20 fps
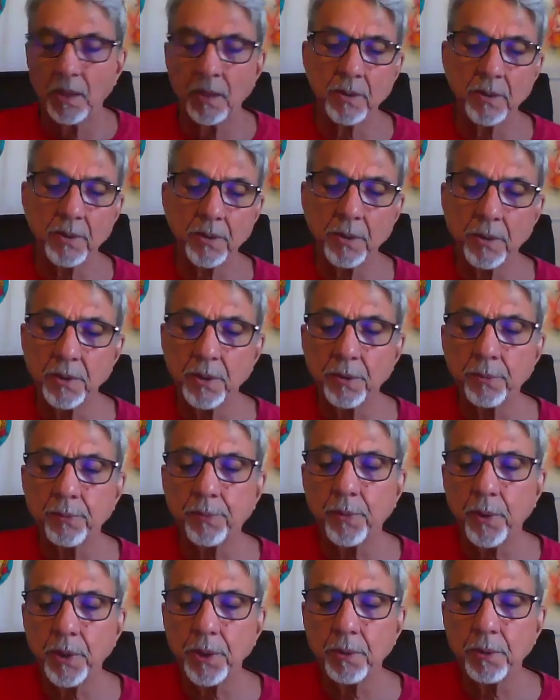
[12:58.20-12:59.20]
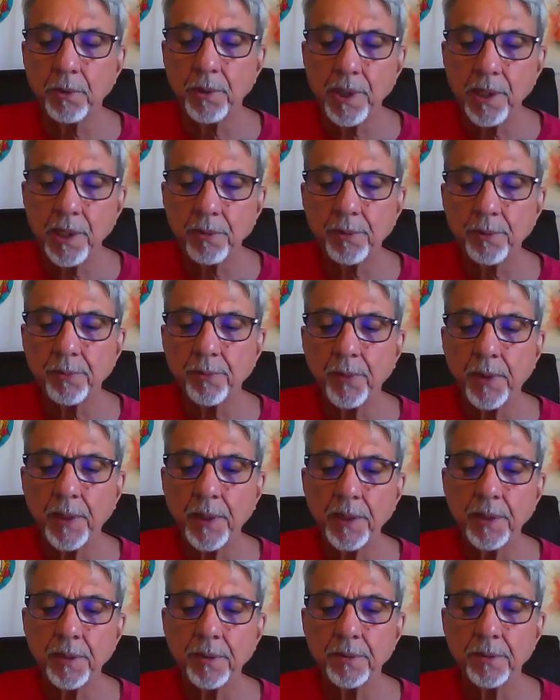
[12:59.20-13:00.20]
So therefore, you will never
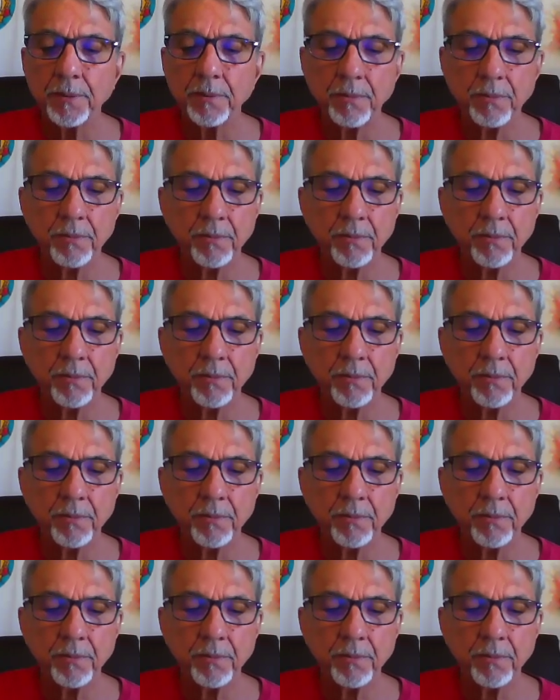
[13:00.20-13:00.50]
find